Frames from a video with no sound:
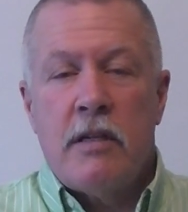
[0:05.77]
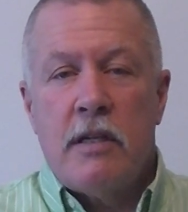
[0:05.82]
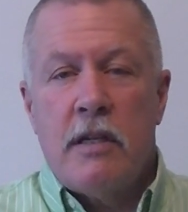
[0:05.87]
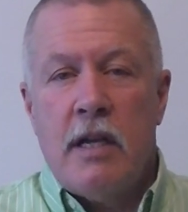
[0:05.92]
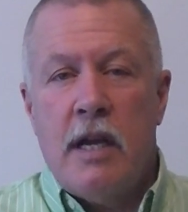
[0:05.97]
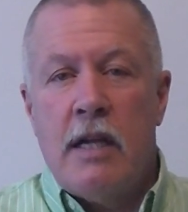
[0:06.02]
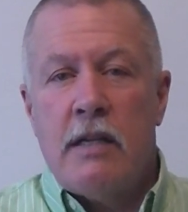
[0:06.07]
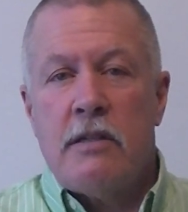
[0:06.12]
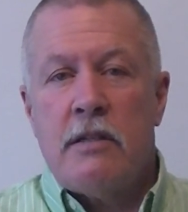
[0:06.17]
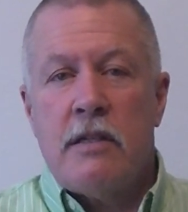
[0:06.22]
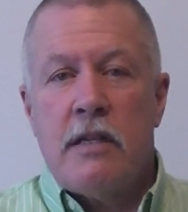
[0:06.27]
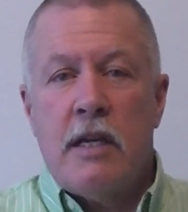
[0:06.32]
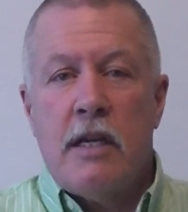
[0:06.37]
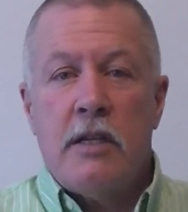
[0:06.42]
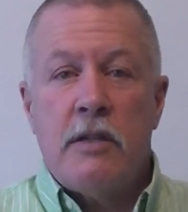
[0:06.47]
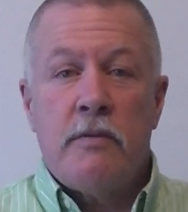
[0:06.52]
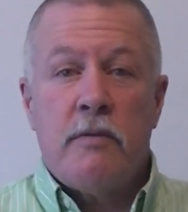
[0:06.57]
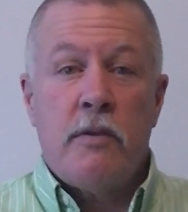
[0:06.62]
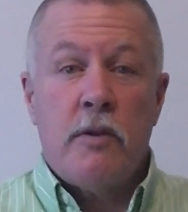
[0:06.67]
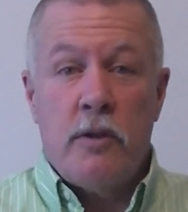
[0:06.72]
That stands
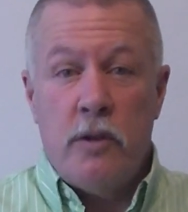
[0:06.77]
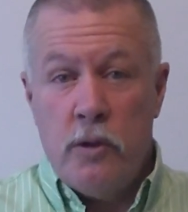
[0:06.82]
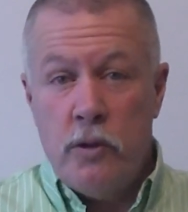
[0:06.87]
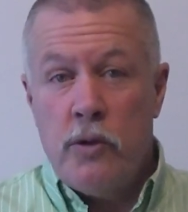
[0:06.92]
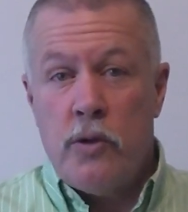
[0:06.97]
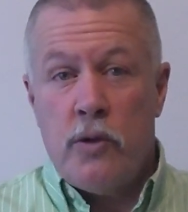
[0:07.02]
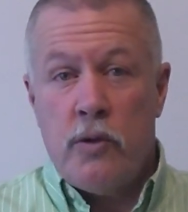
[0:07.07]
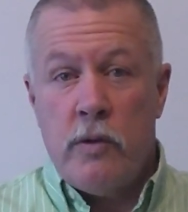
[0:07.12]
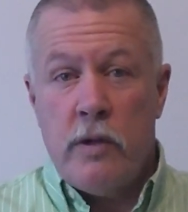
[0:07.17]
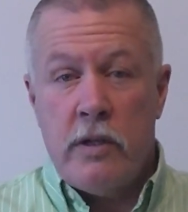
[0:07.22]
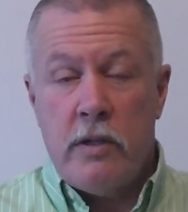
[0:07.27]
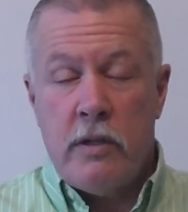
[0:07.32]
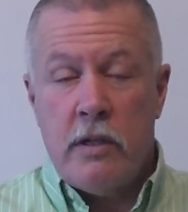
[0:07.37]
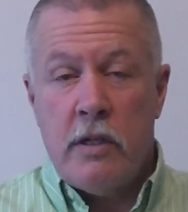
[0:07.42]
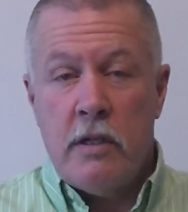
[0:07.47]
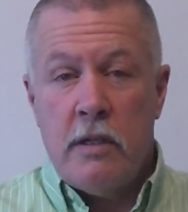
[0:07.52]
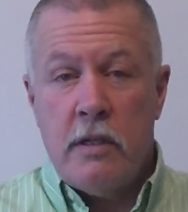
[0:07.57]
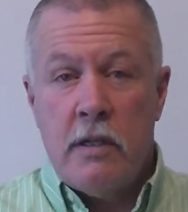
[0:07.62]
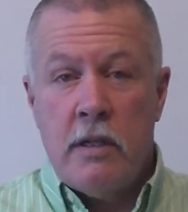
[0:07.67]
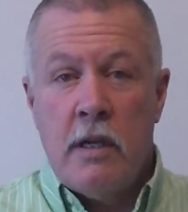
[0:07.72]
for Nutrition
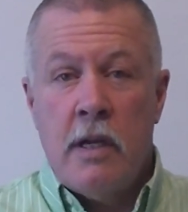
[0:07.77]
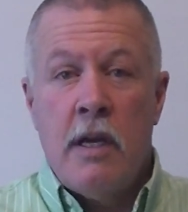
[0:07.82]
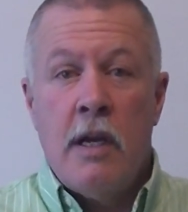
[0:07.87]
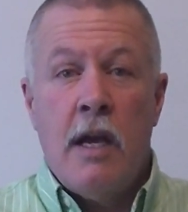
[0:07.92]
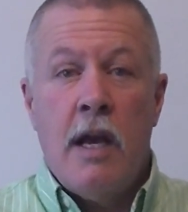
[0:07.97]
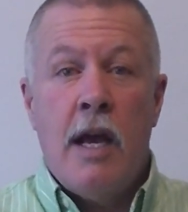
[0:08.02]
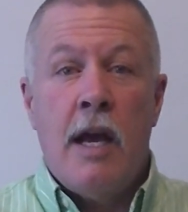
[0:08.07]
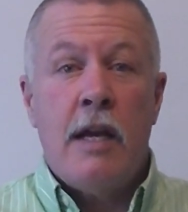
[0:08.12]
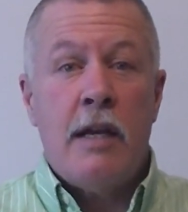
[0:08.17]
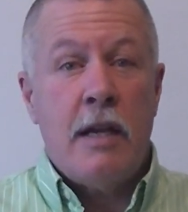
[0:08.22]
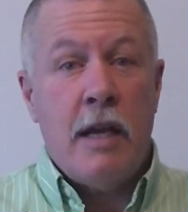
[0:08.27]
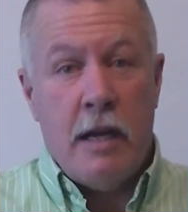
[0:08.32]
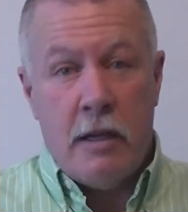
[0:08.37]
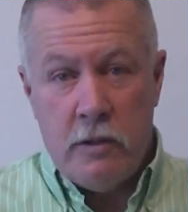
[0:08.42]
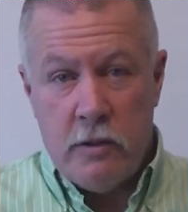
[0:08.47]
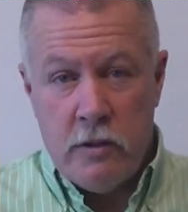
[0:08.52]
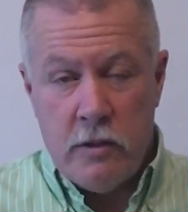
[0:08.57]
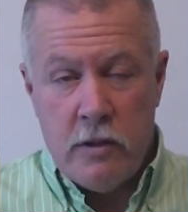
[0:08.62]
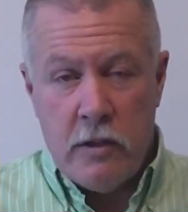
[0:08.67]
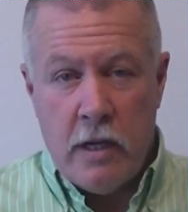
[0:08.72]
and
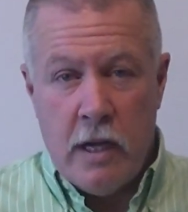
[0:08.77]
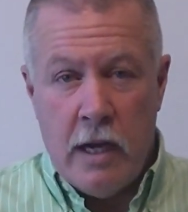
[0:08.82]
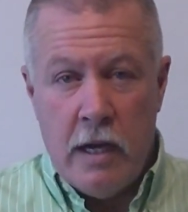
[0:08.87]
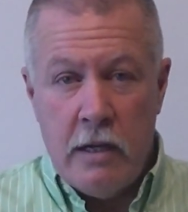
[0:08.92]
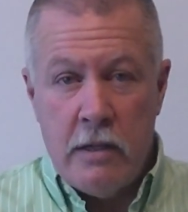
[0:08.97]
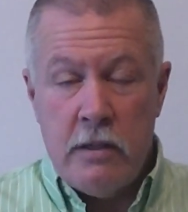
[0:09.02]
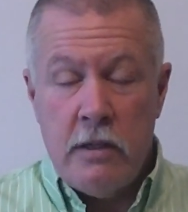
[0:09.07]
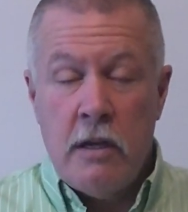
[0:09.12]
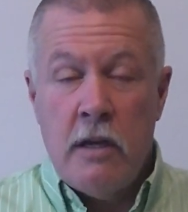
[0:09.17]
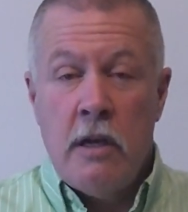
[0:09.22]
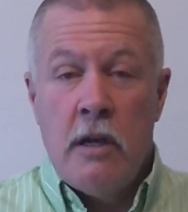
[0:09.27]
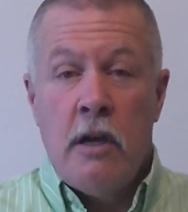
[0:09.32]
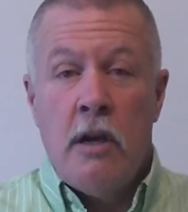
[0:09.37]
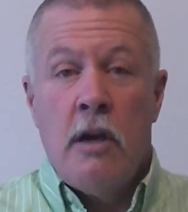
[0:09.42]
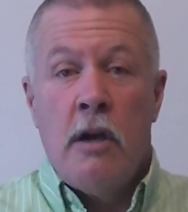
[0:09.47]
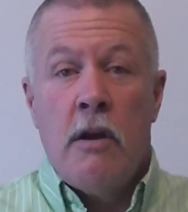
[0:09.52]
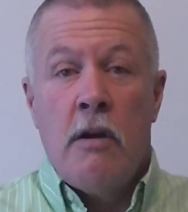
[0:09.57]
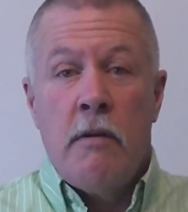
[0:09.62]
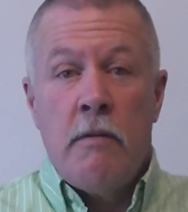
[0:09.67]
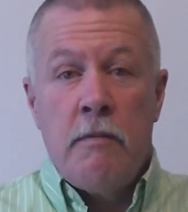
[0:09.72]
Exercise
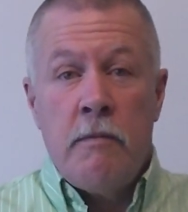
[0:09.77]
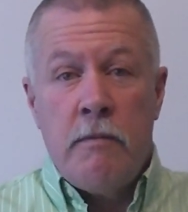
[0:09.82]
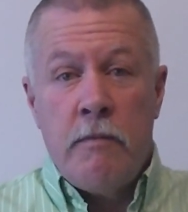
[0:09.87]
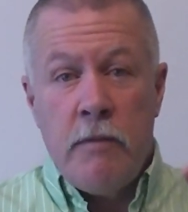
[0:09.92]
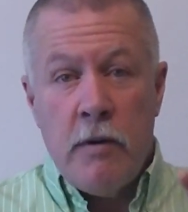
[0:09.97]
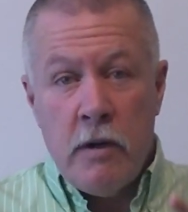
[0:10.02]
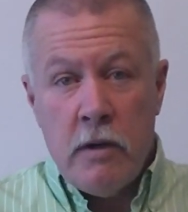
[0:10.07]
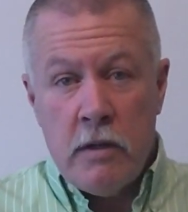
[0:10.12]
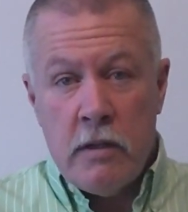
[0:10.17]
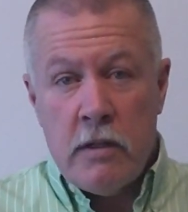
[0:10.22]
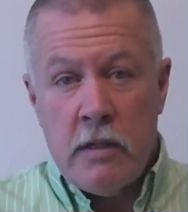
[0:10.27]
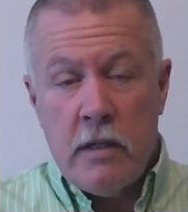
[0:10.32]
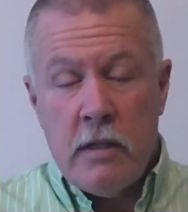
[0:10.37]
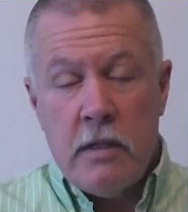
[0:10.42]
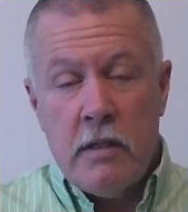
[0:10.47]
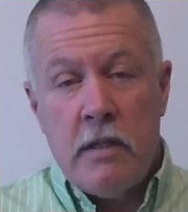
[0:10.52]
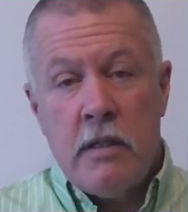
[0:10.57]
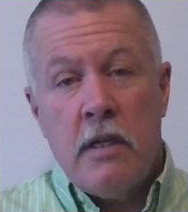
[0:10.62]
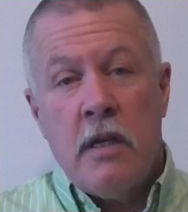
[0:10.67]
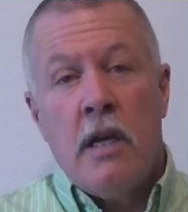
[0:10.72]

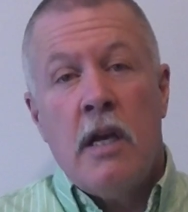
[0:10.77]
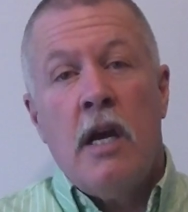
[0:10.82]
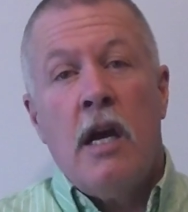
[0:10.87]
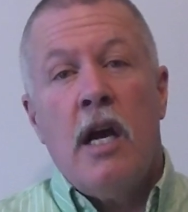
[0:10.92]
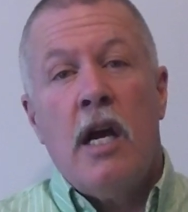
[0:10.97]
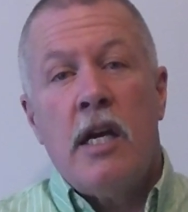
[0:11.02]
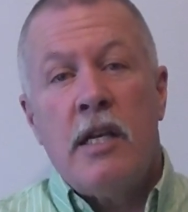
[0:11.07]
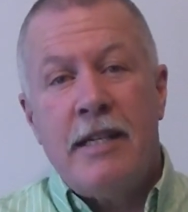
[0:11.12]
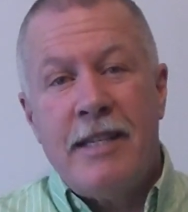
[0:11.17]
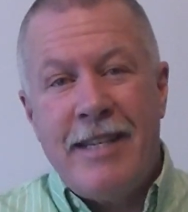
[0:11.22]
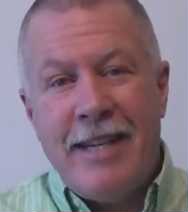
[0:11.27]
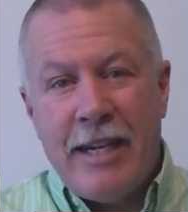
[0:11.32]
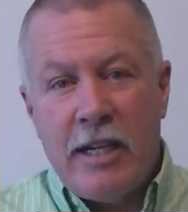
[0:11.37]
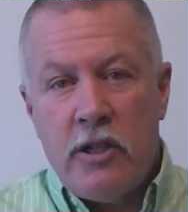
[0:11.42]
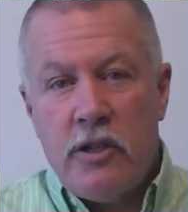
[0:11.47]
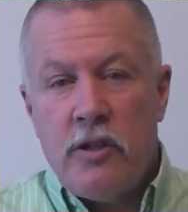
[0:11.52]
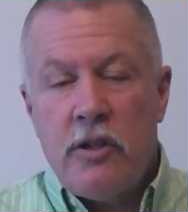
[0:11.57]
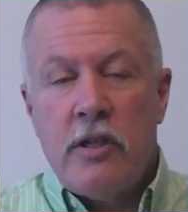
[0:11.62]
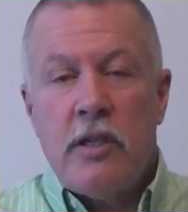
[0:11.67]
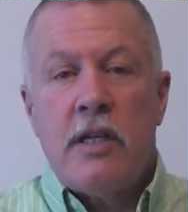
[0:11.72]
versus
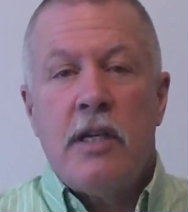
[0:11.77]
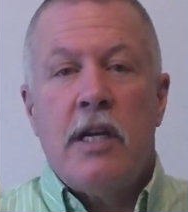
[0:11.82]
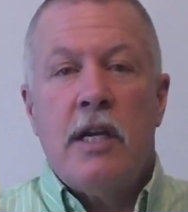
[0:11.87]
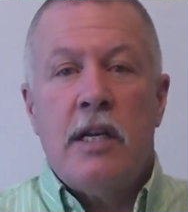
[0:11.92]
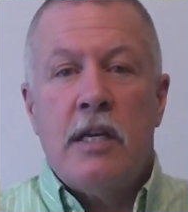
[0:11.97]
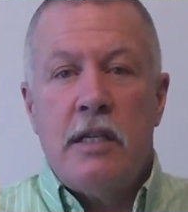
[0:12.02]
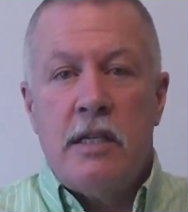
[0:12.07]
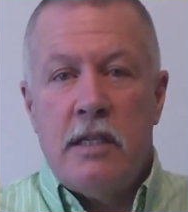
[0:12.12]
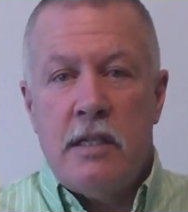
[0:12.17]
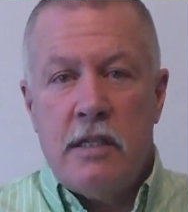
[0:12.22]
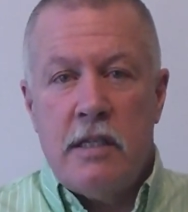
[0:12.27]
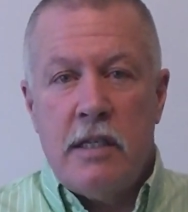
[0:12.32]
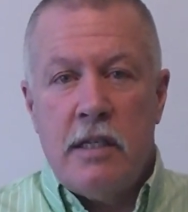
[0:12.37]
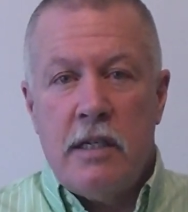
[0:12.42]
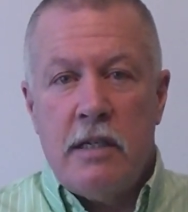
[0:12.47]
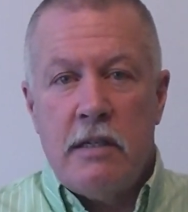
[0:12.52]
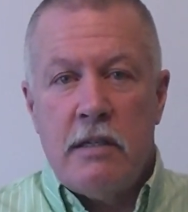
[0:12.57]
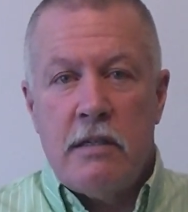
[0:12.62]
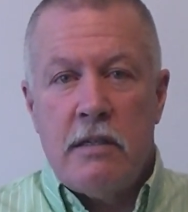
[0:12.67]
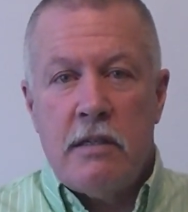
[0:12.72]
Addiction and
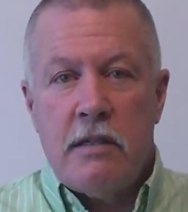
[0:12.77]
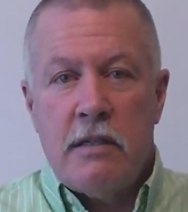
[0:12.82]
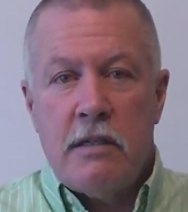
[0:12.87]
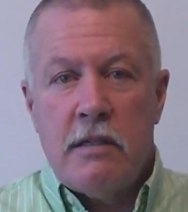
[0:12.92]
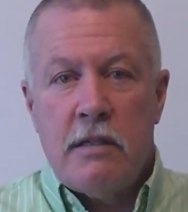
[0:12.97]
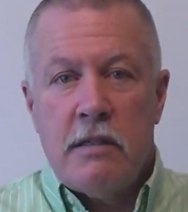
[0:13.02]
Disease.